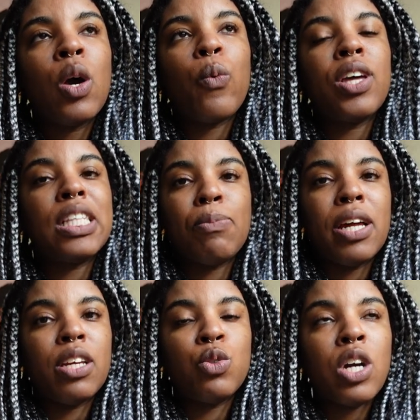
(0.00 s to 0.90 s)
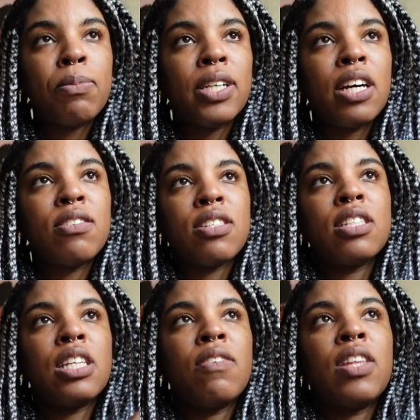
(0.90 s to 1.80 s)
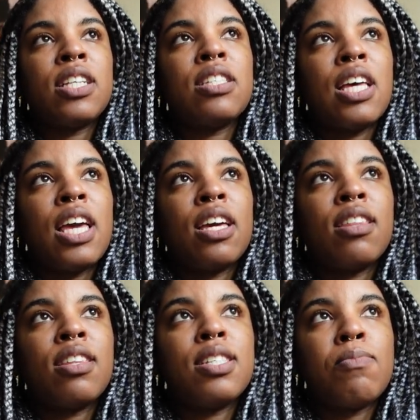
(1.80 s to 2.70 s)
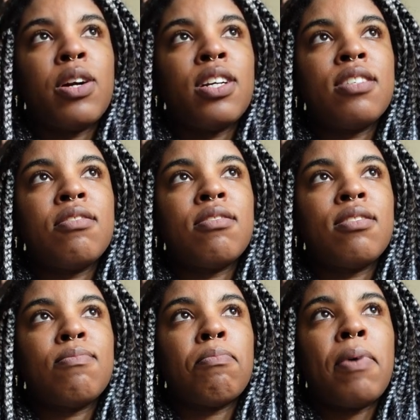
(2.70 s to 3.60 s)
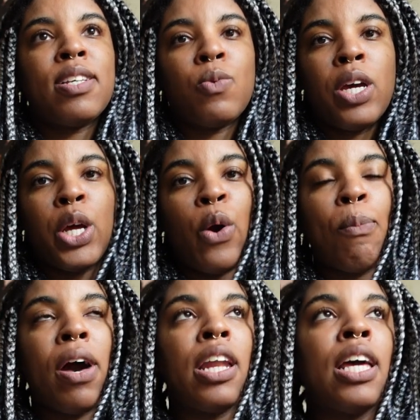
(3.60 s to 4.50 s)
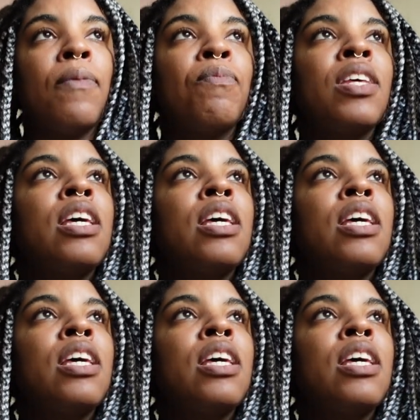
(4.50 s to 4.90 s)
with dependent drop downs and see if that's like the smartest, best way to go about it.